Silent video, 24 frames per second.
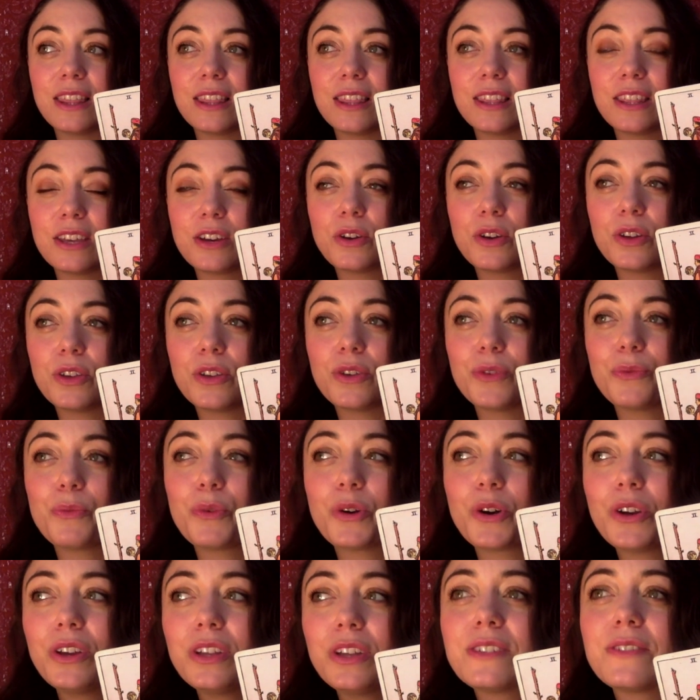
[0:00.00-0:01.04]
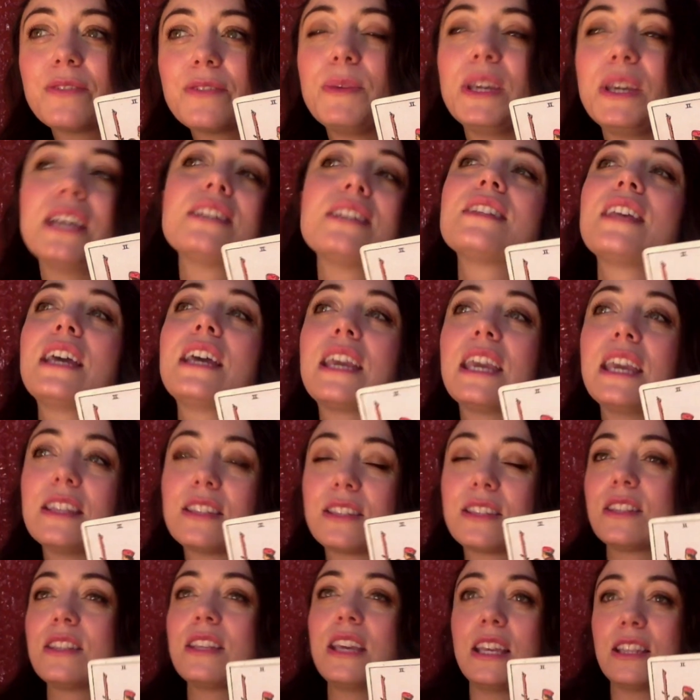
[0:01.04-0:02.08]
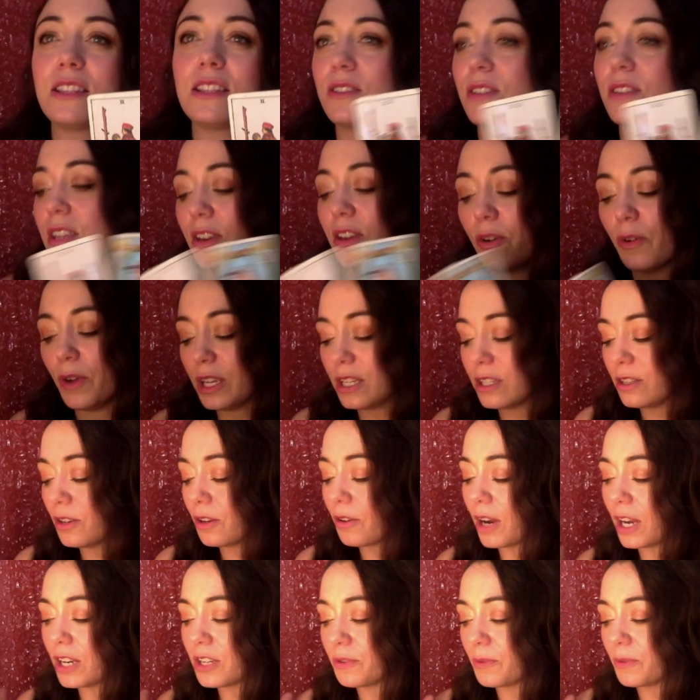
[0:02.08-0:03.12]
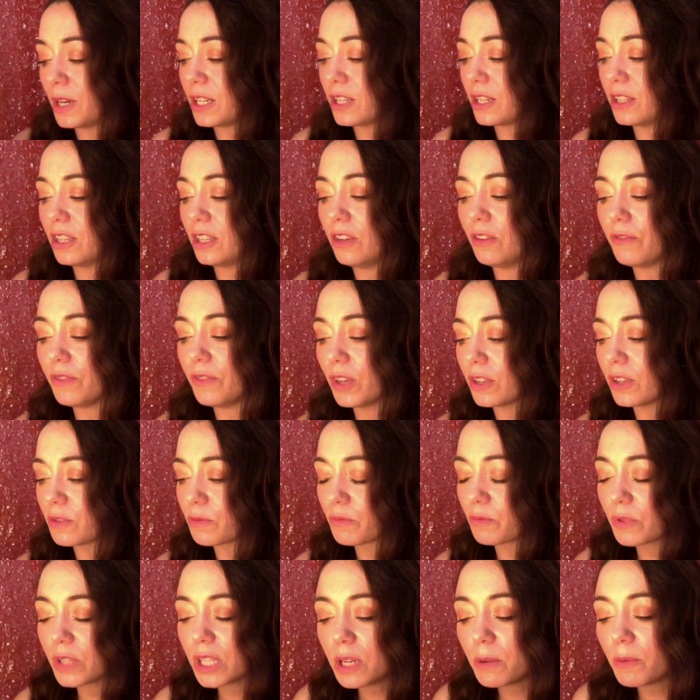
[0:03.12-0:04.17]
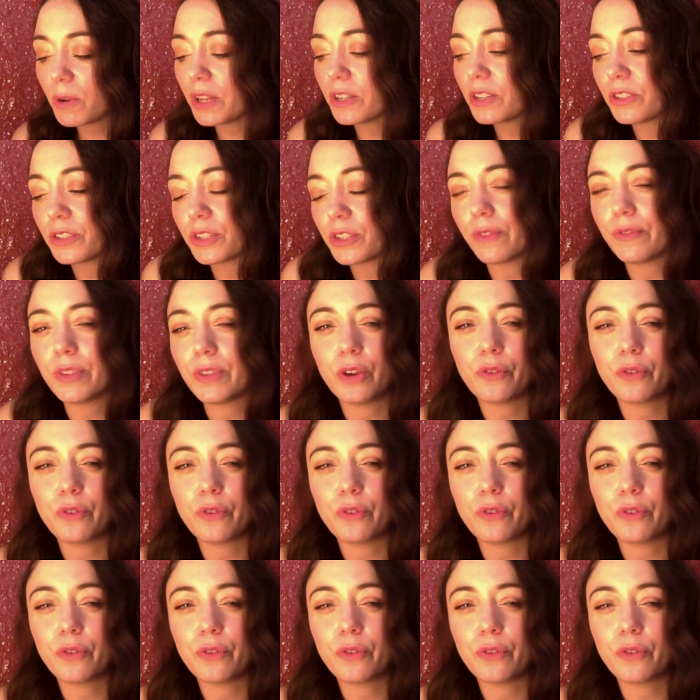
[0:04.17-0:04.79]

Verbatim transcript: The uh, world to me is like it's it's going to a graduation that you feel is really well deserved,